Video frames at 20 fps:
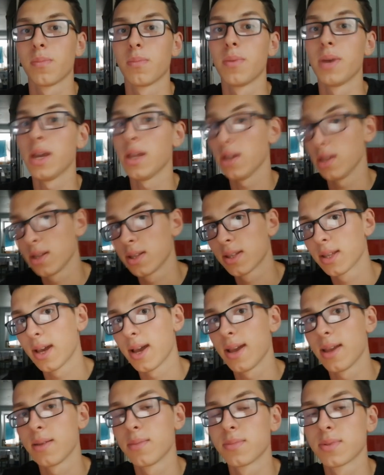many
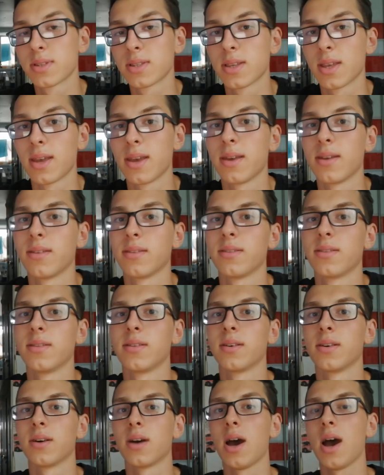times,
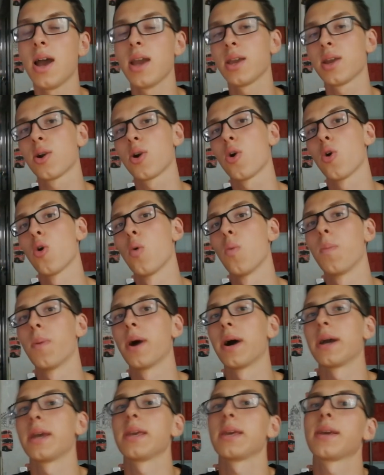and uh, I
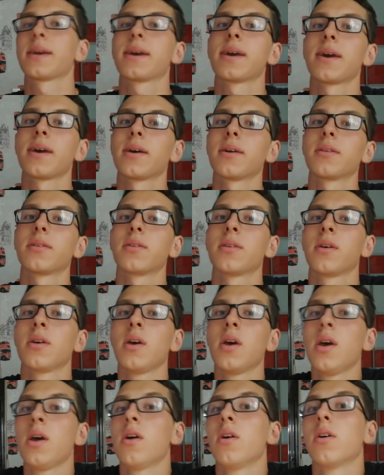hope I can
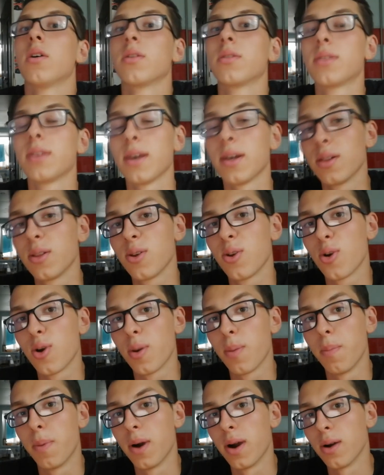tell
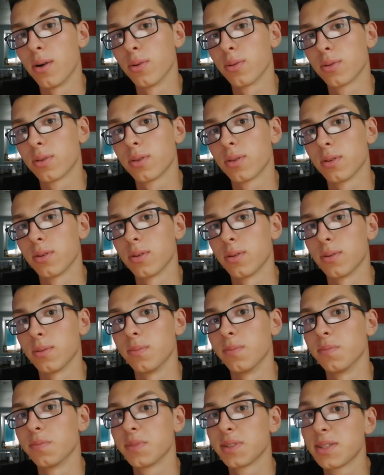you about
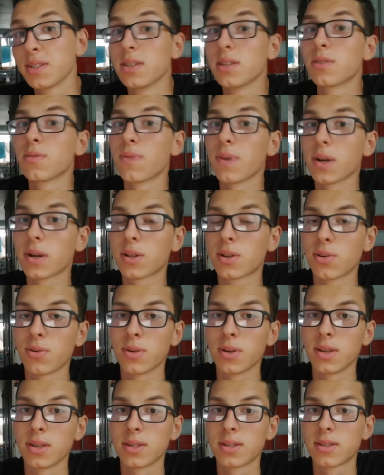um, these
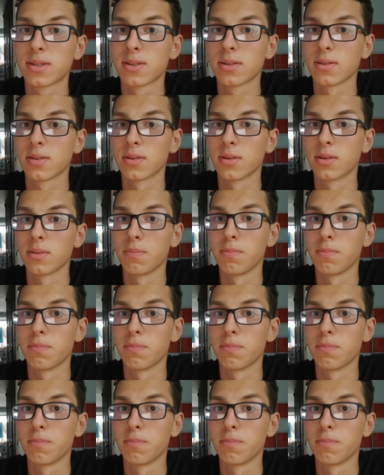factories